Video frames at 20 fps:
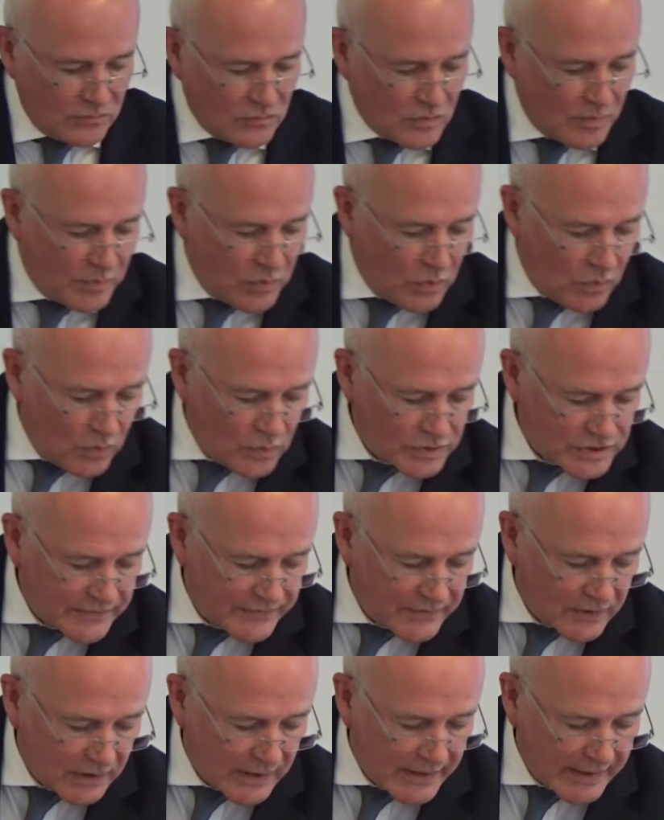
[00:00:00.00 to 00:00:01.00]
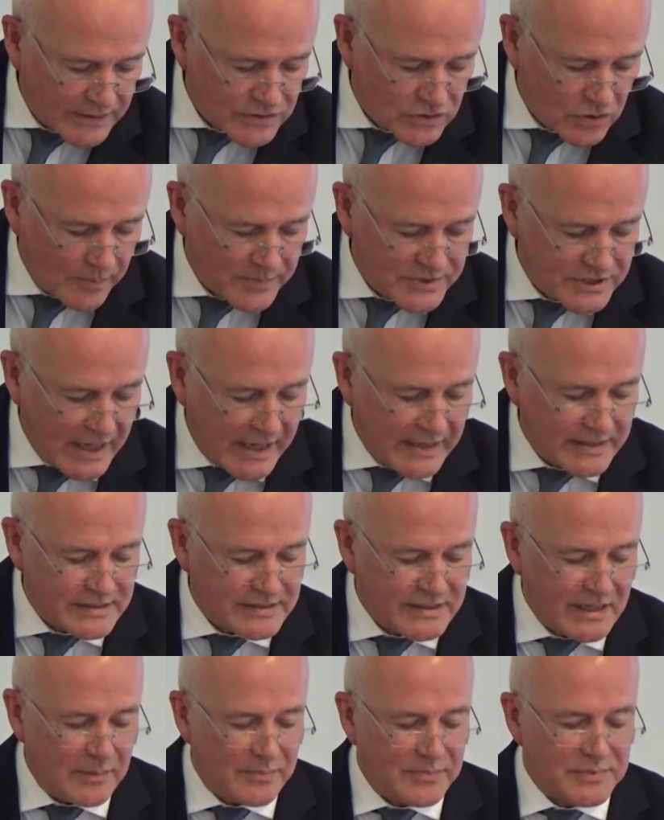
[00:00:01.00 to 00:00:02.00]
report, if you like, top 10
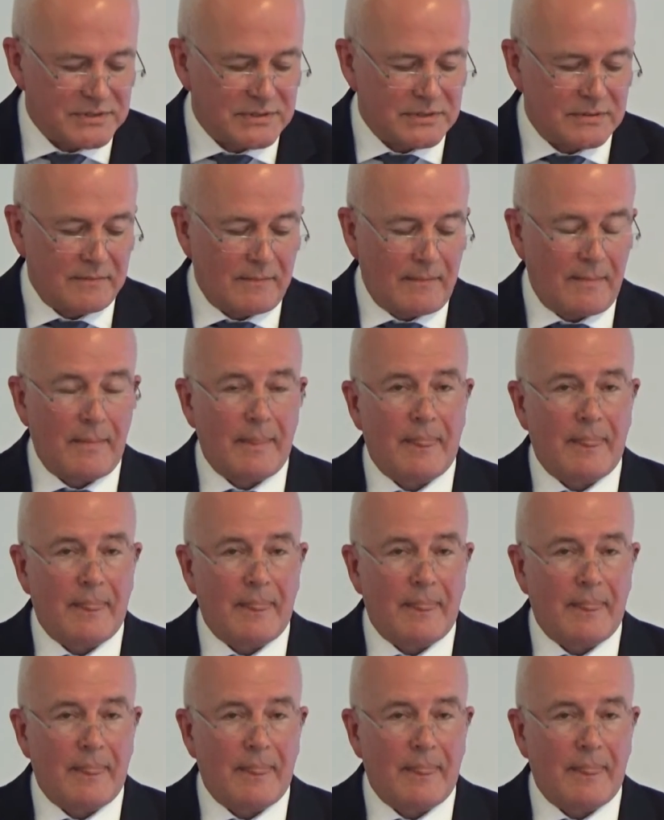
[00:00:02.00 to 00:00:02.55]
tips